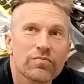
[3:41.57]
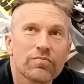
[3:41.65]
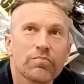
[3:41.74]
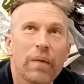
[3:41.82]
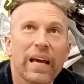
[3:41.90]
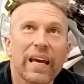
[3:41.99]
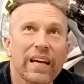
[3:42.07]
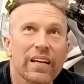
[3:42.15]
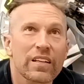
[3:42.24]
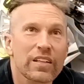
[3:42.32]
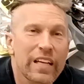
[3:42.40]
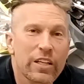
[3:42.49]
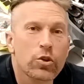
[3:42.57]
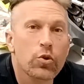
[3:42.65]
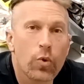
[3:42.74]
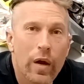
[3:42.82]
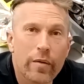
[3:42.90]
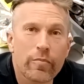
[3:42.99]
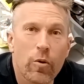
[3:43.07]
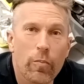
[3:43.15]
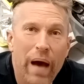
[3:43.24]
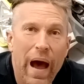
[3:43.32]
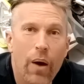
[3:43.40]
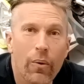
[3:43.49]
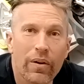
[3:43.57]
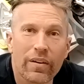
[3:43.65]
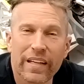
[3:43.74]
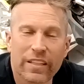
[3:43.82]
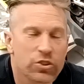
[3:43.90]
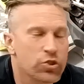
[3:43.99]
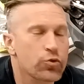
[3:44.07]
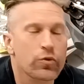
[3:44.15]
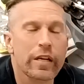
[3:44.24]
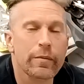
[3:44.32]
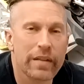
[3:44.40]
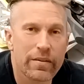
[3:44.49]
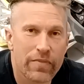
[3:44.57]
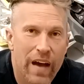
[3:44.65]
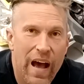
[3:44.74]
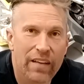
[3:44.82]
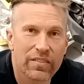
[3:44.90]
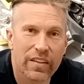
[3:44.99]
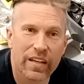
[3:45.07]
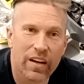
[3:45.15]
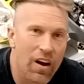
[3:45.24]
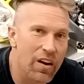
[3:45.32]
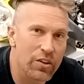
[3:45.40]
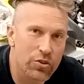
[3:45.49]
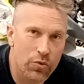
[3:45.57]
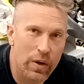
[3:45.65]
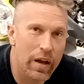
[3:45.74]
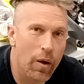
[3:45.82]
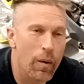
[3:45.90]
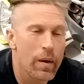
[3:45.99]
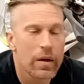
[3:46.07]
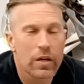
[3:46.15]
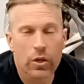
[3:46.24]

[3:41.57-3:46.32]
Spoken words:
making incredible power extremely fast and on a trail